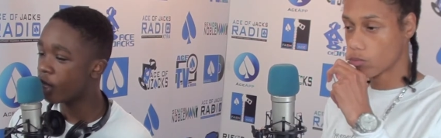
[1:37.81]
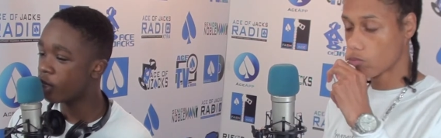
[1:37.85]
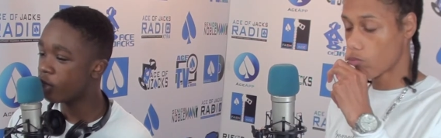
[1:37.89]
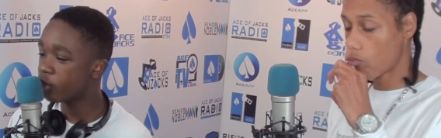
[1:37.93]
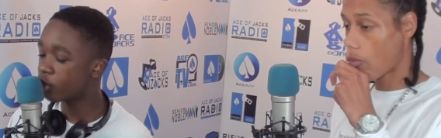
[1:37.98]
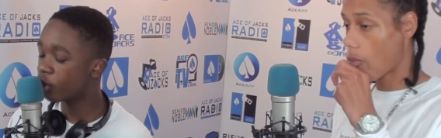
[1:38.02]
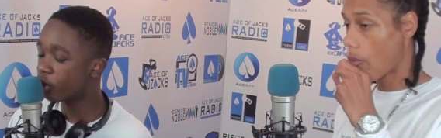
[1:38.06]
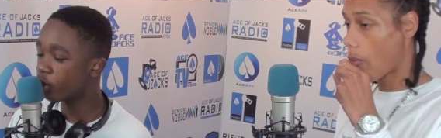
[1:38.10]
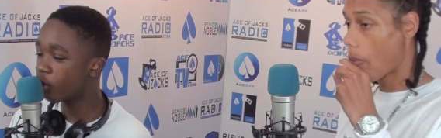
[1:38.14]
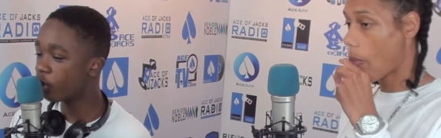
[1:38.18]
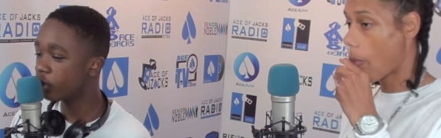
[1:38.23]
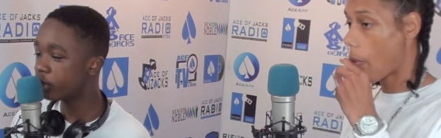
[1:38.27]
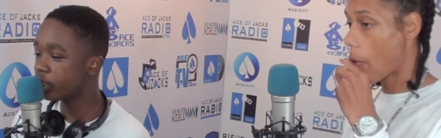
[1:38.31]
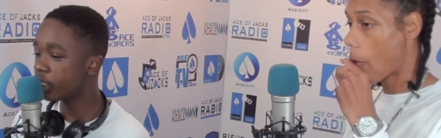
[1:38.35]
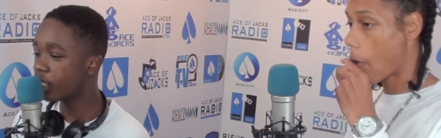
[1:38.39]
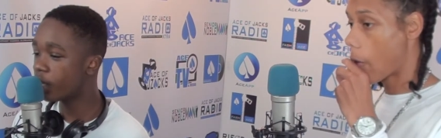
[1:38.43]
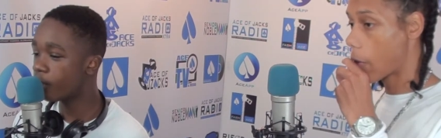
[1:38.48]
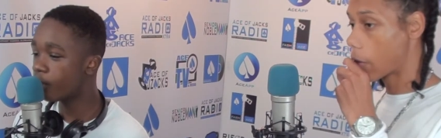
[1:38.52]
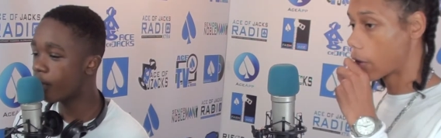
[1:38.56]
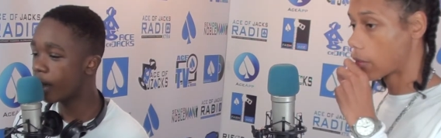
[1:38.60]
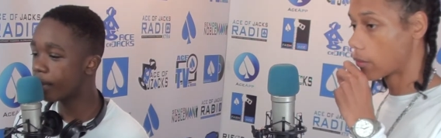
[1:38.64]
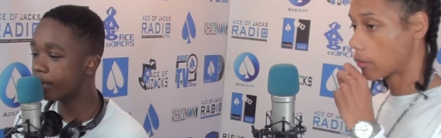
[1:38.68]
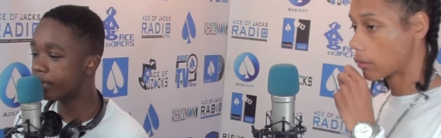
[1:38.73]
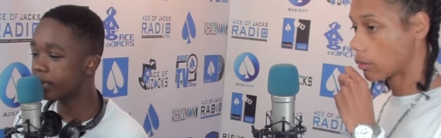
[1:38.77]
Speaker 1: you can go to
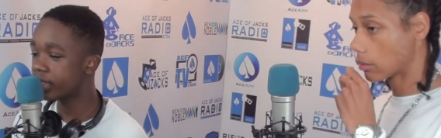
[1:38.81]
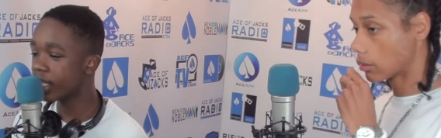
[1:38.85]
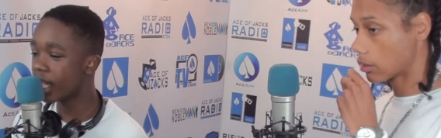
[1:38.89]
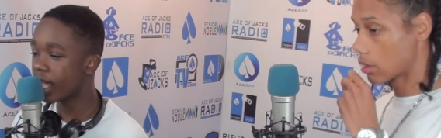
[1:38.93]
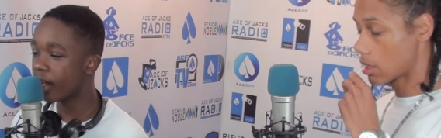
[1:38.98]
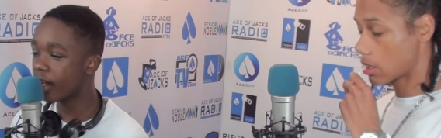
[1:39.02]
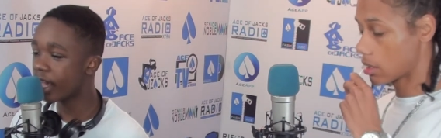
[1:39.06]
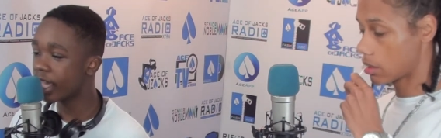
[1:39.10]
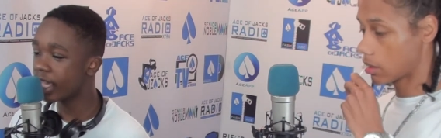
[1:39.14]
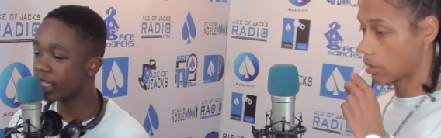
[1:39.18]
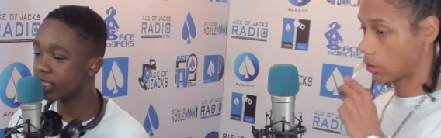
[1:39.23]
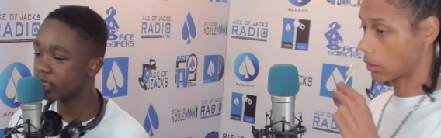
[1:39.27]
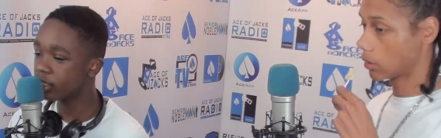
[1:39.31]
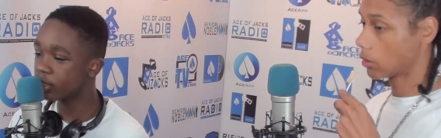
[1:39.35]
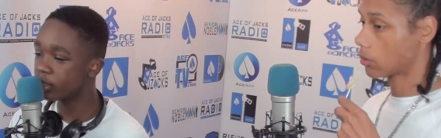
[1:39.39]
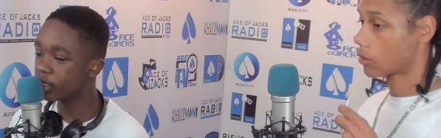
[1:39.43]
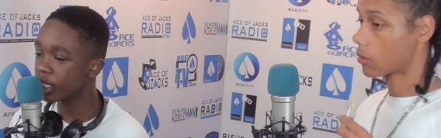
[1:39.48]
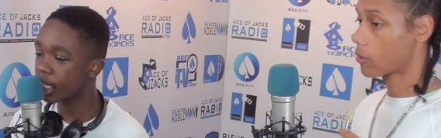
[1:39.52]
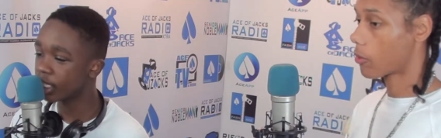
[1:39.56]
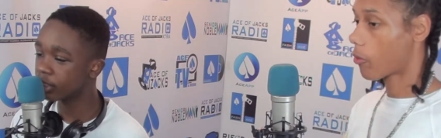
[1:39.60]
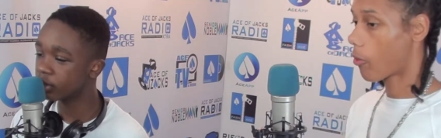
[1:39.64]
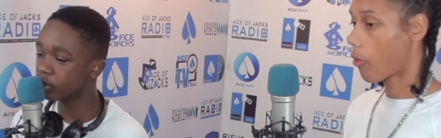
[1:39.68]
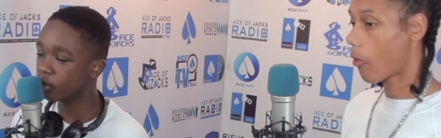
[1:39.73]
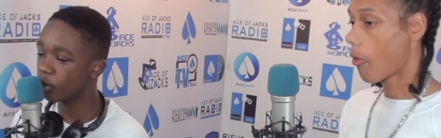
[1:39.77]
the website at
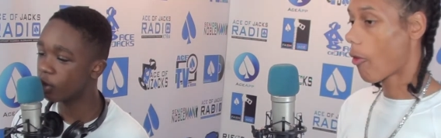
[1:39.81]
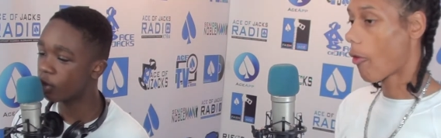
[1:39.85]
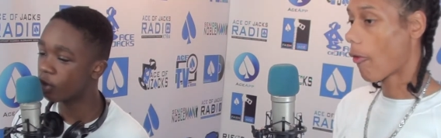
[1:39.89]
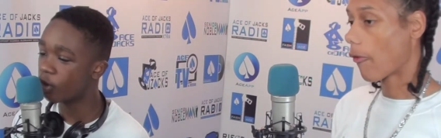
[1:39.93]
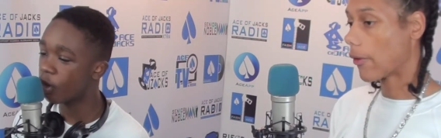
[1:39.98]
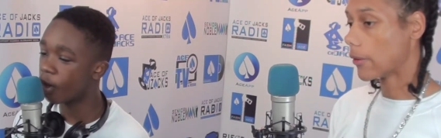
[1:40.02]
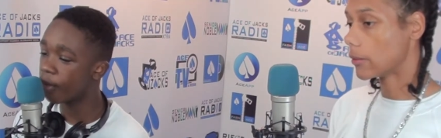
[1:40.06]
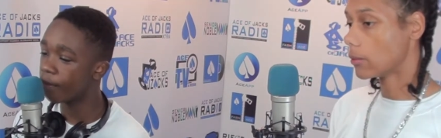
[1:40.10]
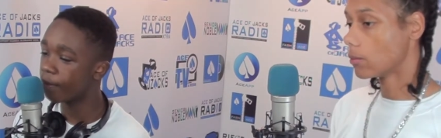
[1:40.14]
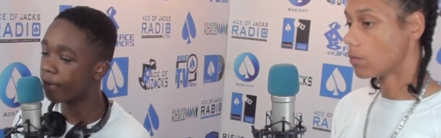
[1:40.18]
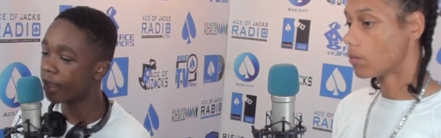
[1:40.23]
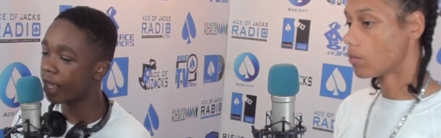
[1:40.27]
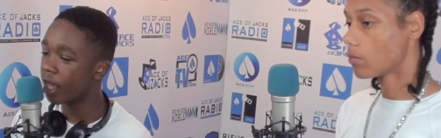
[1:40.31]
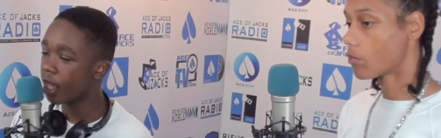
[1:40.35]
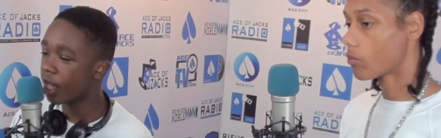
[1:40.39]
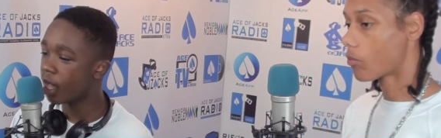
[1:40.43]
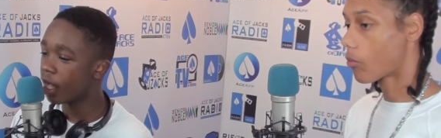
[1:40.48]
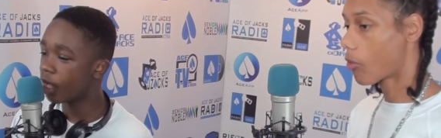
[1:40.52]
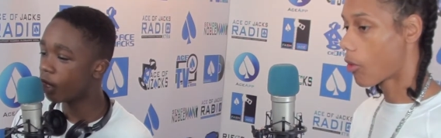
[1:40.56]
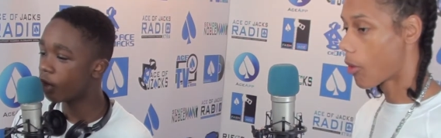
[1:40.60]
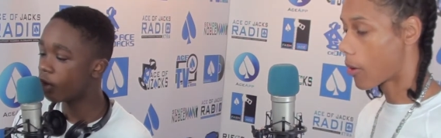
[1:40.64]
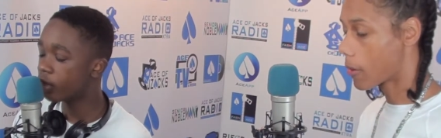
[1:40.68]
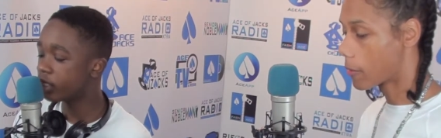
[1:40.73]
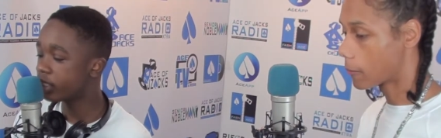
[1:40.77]
aceofjacks.com
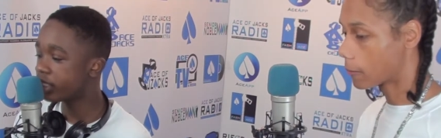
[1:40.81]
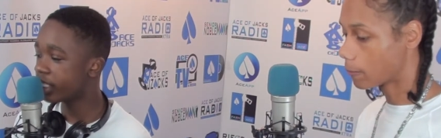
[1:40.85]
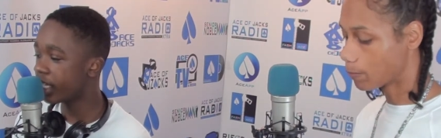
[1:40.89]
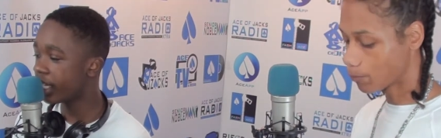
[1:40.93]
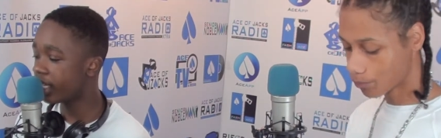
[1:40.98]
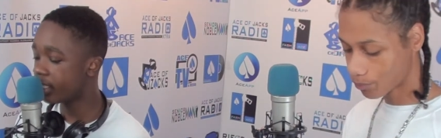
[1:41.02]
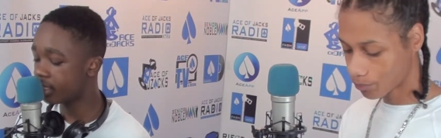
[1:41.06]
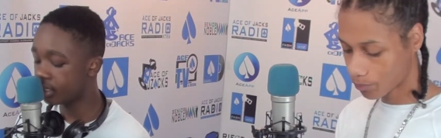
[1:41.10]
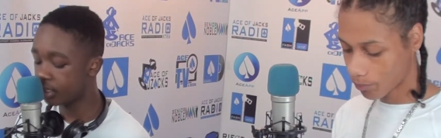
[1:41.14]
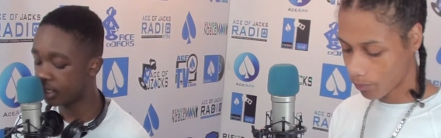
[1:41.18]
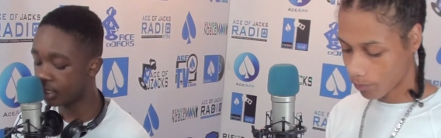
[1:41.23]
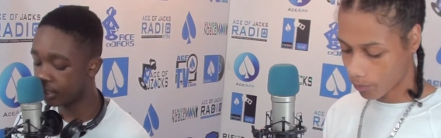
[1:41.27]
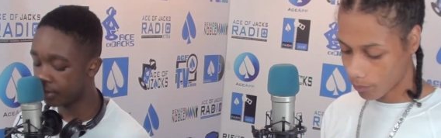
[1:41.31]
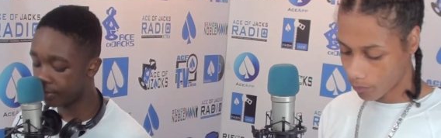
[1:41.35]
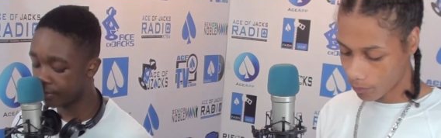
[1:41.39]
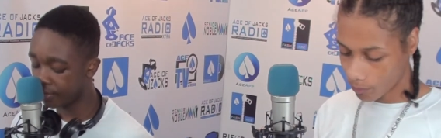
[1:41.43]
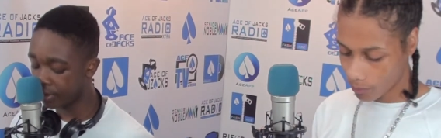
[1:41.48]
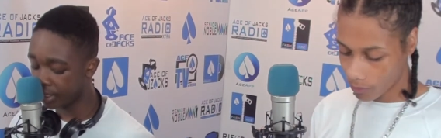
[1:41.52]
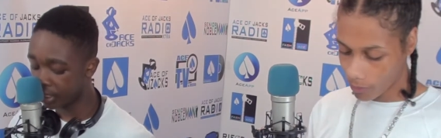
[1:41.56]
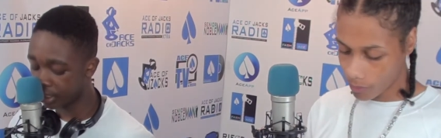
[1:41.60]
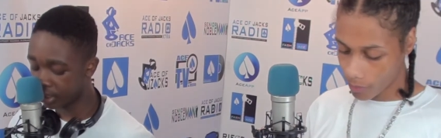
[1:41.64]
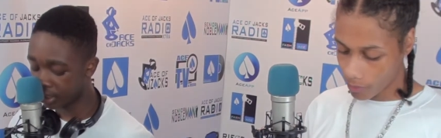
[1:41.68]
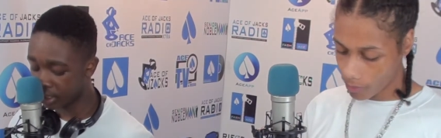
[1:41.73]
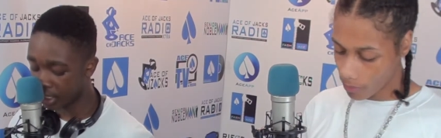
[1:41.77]
and go into
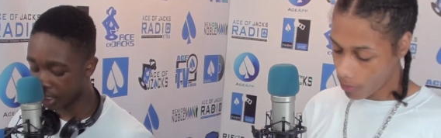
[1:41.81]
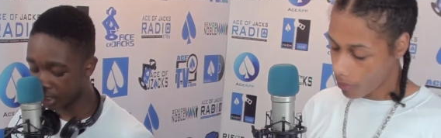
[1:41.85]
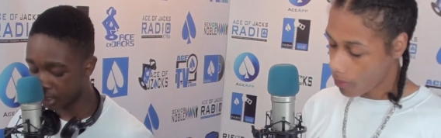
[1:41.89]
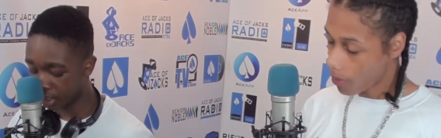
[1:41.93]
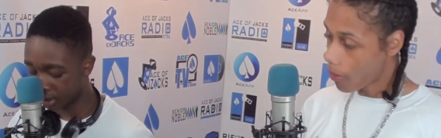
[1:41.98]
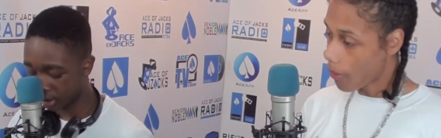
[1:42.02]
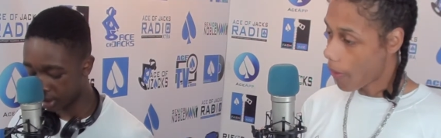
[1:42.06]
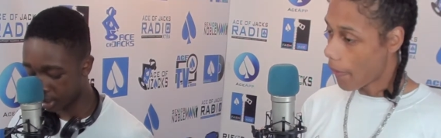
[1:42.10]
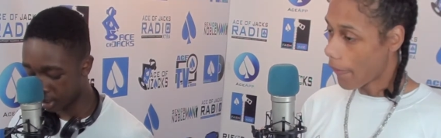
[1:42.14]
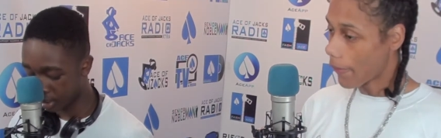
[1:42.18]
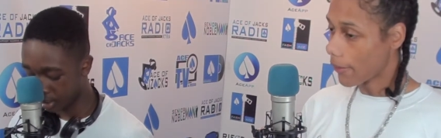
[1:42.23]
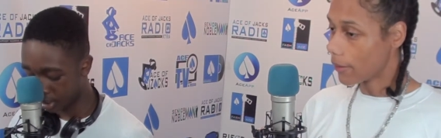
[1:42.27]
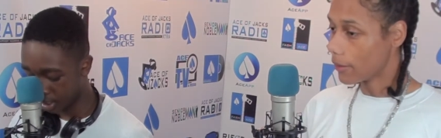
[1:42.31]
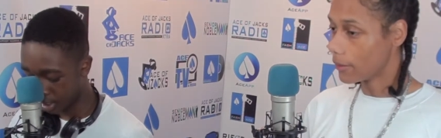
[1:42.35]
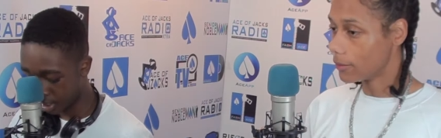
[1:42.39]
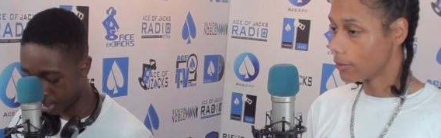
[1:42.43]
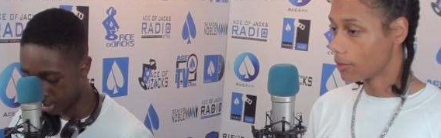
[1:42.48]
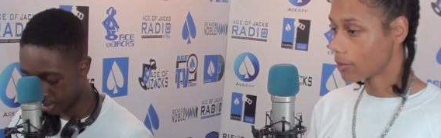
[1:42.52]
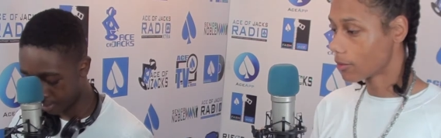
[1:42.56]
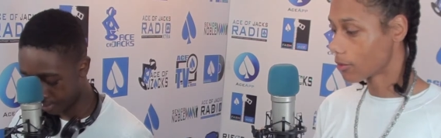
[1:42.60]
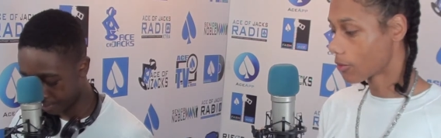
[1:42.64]
HTV and check us out there.